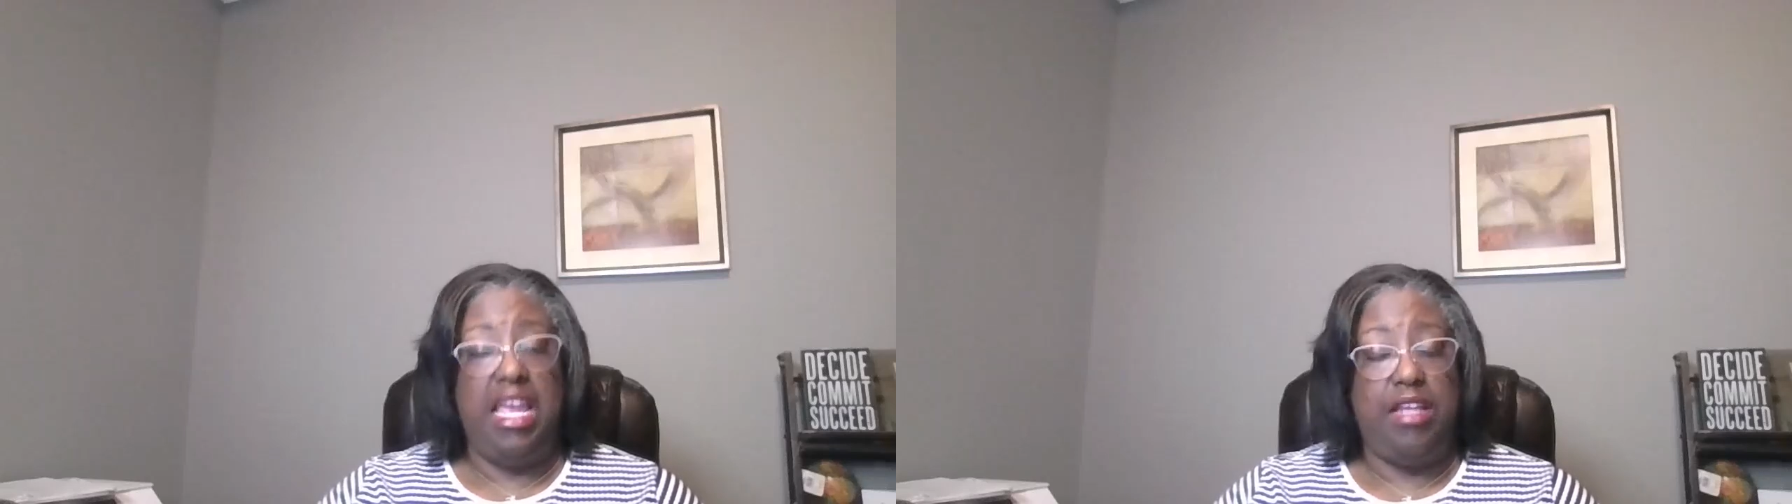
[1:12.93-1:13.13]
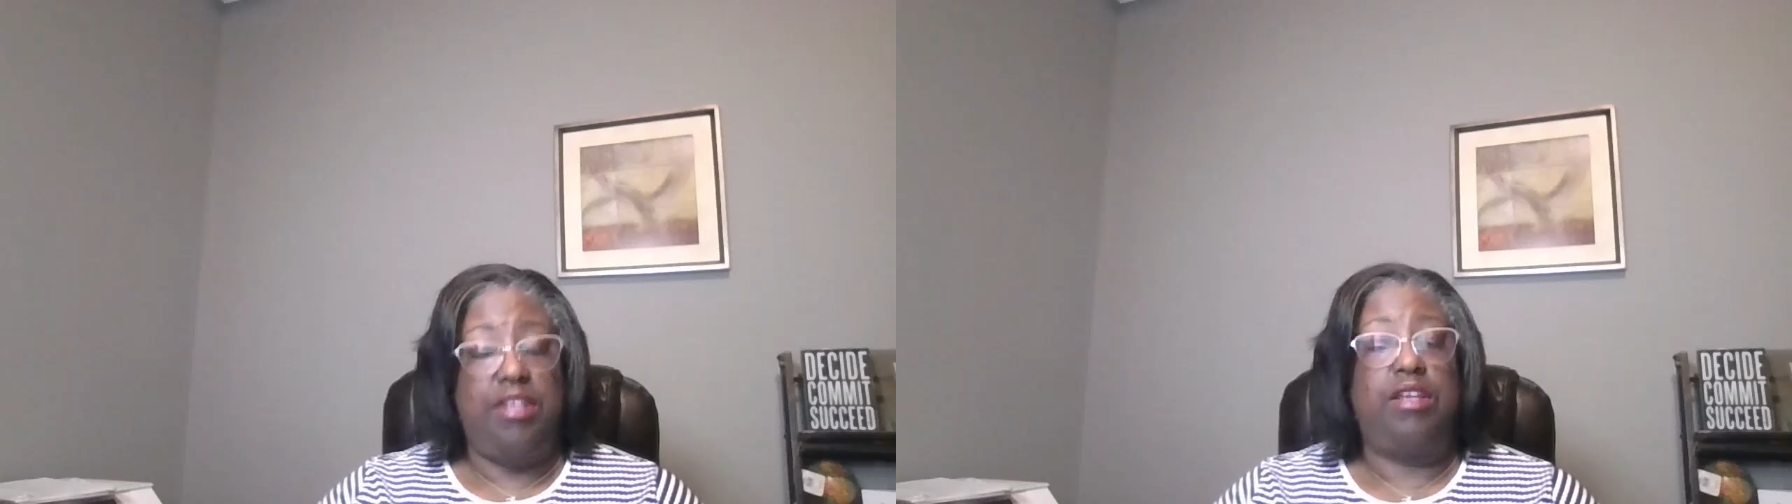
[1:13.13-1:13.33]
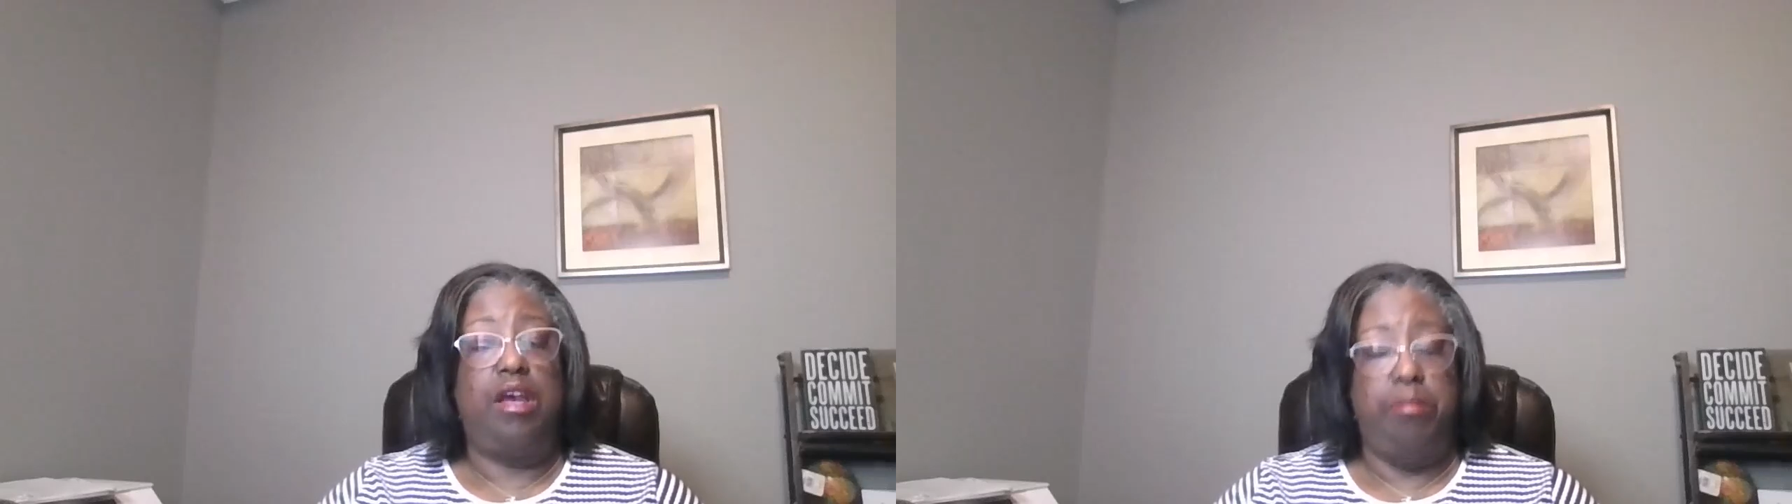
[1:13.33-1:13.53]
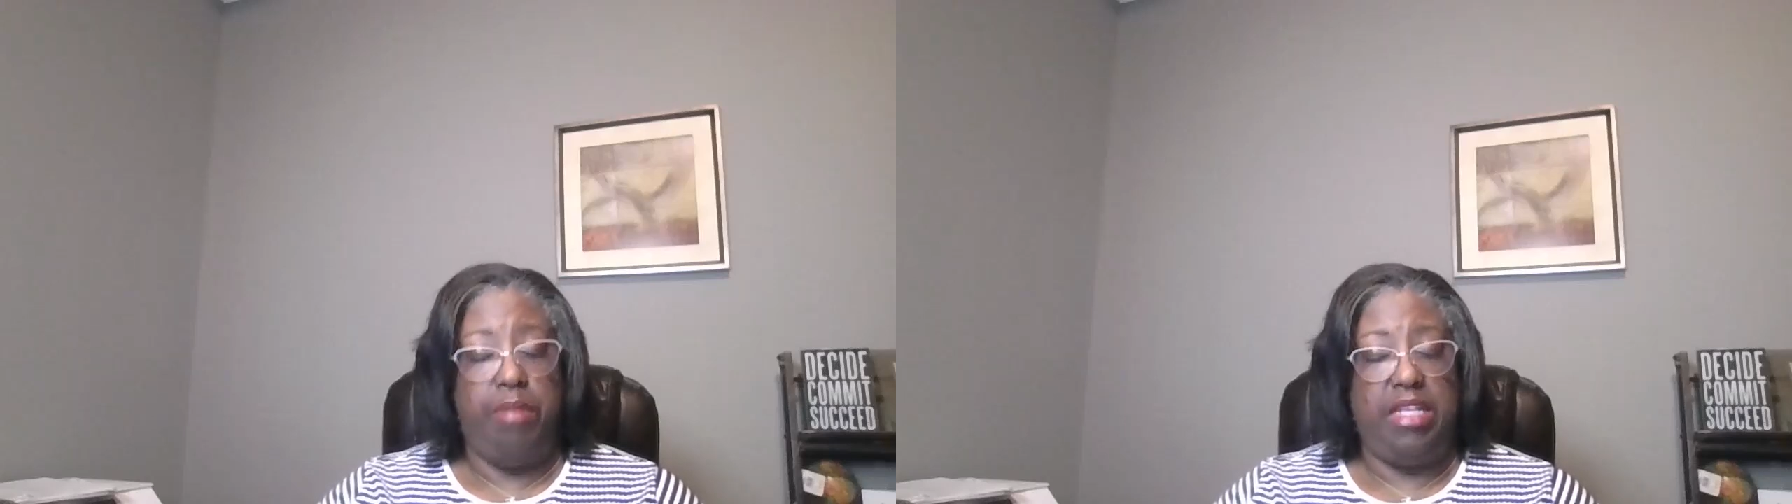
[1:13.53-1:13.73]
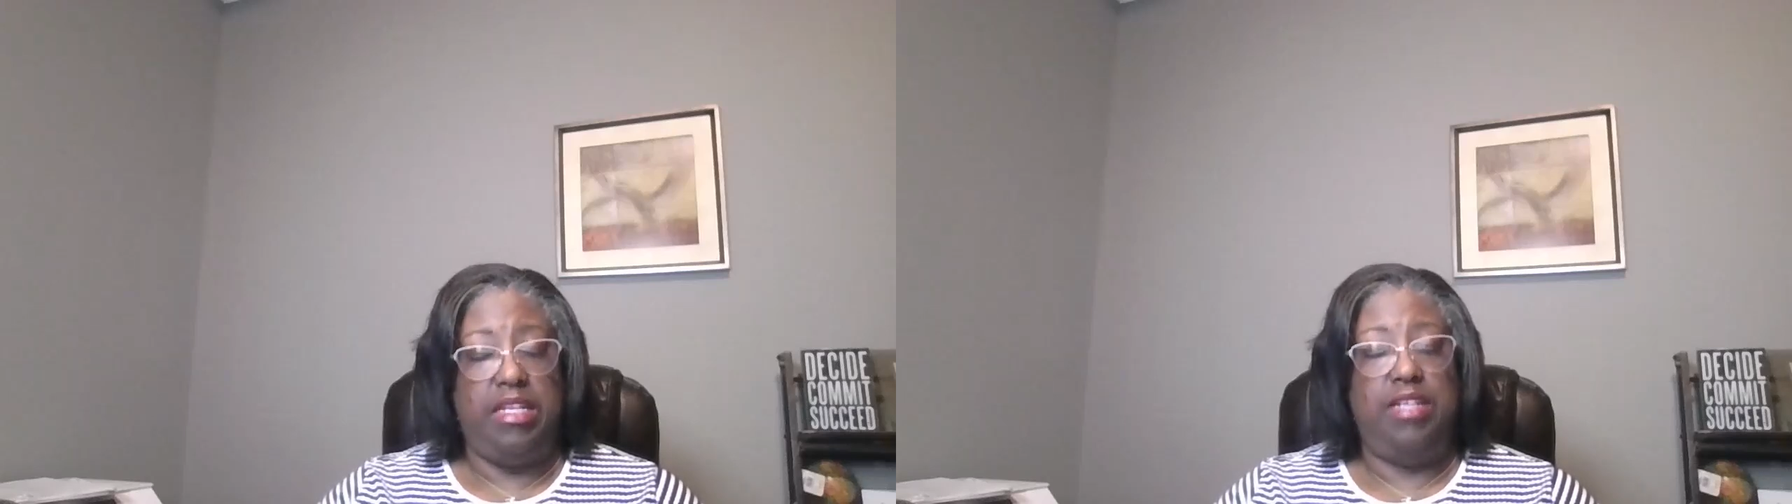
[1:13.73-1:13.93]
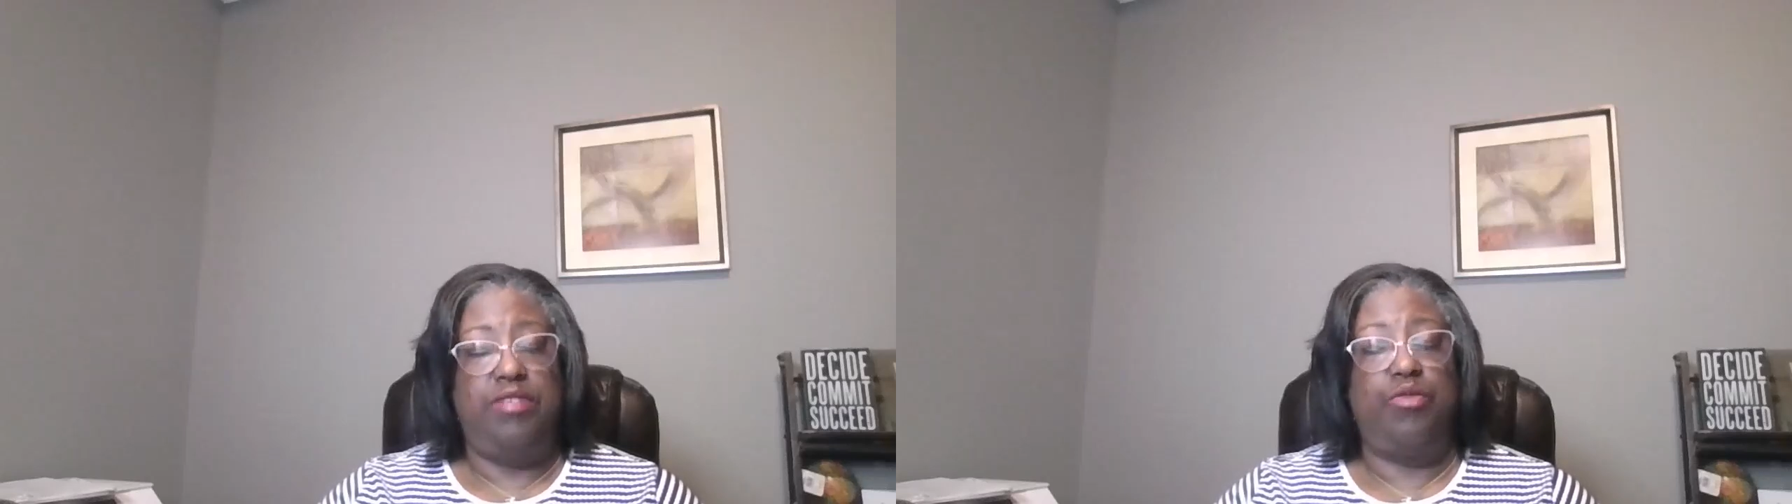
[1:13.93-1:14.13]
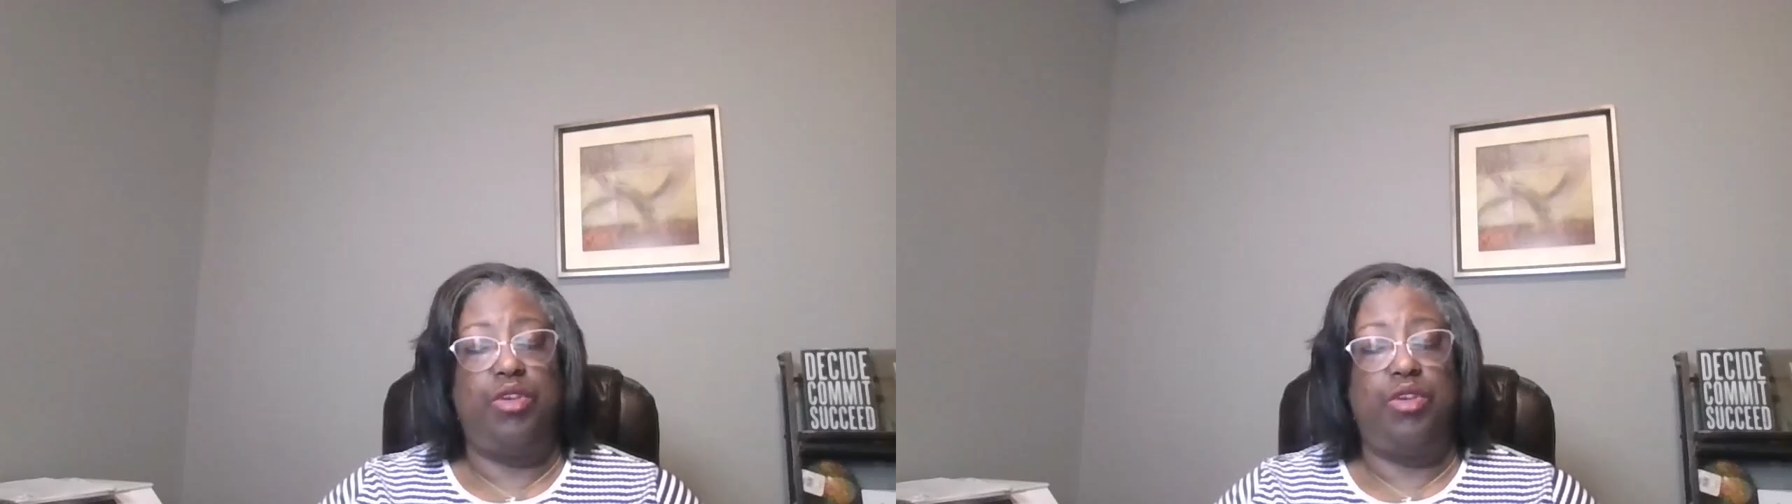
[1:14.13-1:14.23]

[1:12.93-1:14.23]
and Mondays